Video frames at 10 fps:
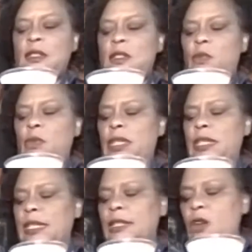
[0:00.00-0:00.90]
Some really
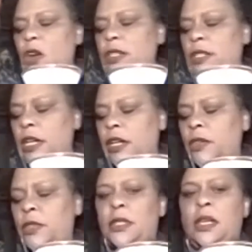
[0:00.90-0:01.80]
nice Art
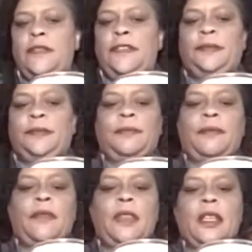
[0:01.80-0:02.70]
Deco stuff.
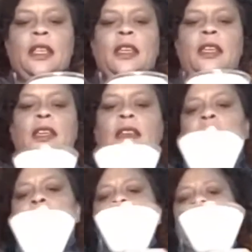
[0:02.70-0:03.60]

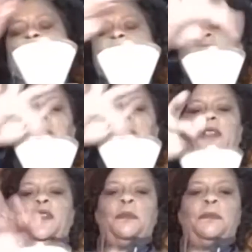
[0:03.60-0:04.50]
And you can see a
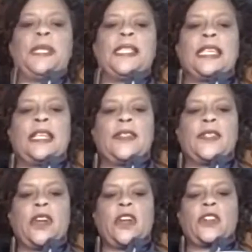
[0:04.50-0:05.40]
beautiful biscuit
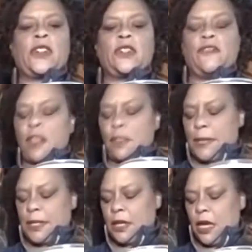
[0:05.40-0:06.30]
starts to develop
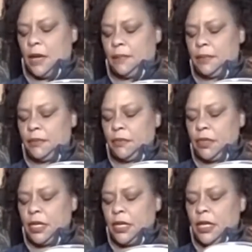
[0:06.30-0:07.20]
on top.
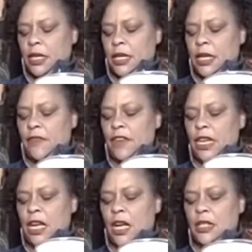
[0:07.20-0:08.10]
And
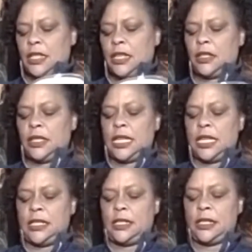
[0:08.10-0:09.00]
every cocktail
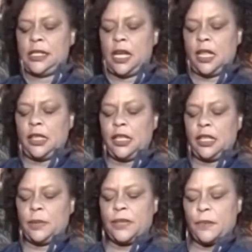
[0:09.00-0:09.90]
needs a
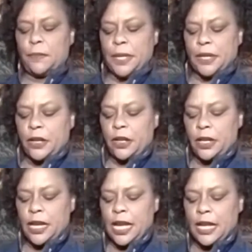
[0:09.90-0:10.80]
little bit of a
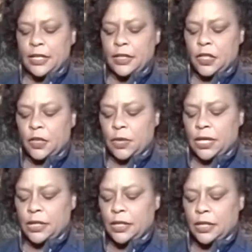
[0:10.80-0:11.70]
bitter added to it.